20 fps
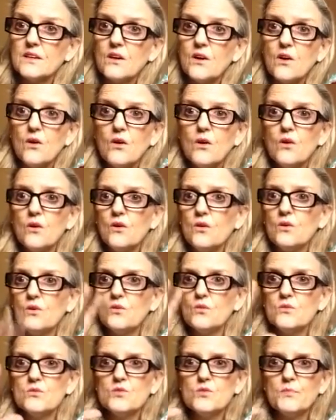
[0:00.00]
All
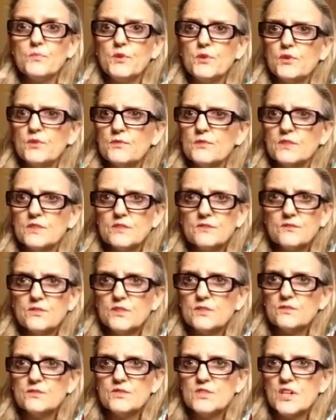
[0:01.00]
those beautiful
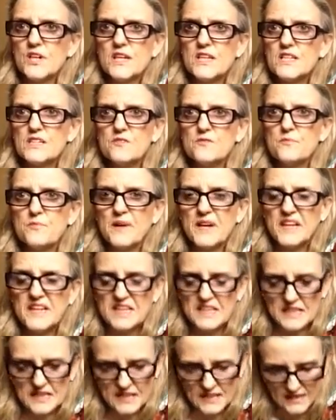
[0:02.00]
different shades of
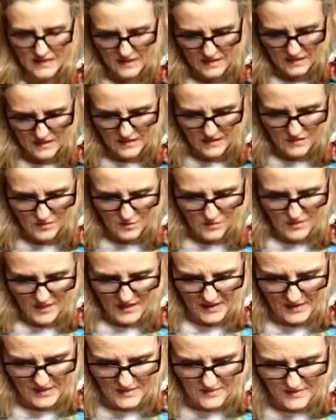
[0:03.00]
pink. So
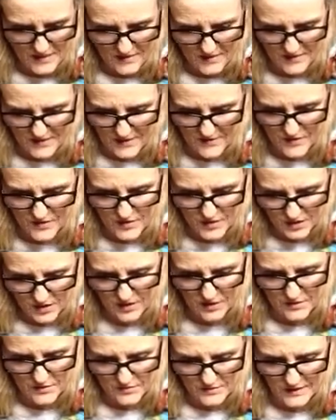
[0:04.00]
pink is my favourite
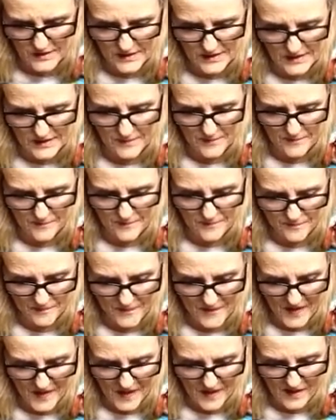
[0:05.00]
colour really.
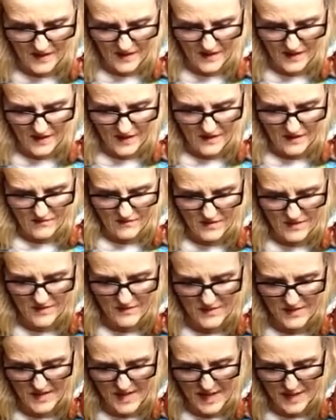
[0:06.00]

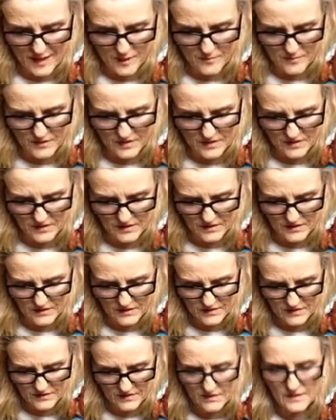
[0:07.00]
Favourite animal?
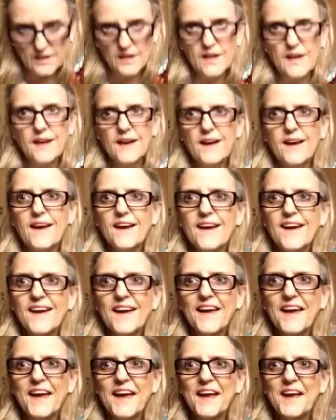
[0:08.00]

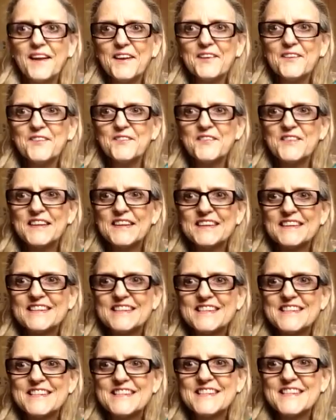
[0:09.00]

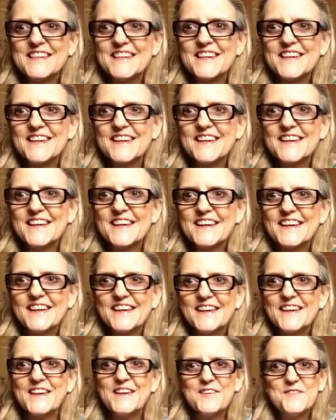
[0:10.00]
Elephant.
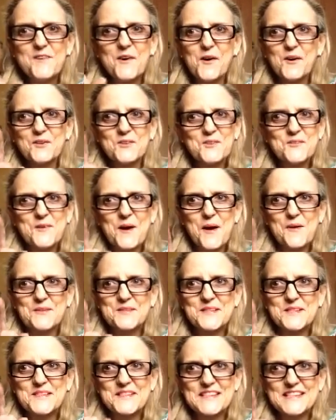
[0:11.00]
You all knew I
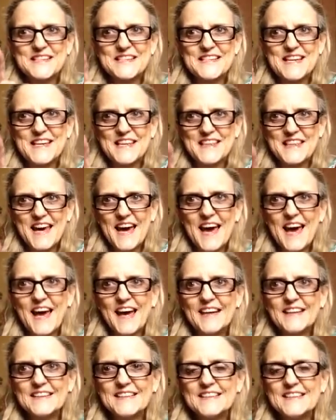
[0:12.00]
was going to say
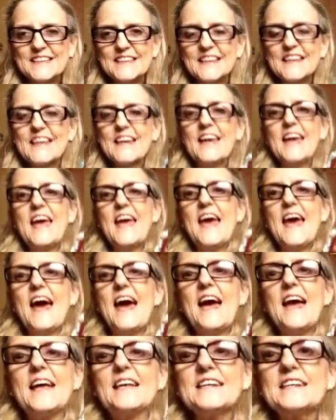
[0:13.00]
that.
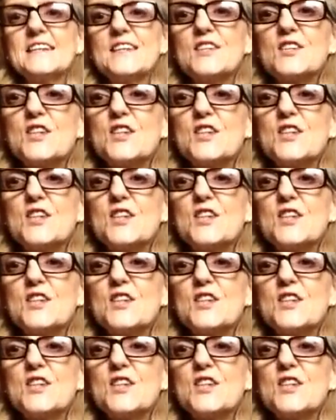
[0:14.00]
And at the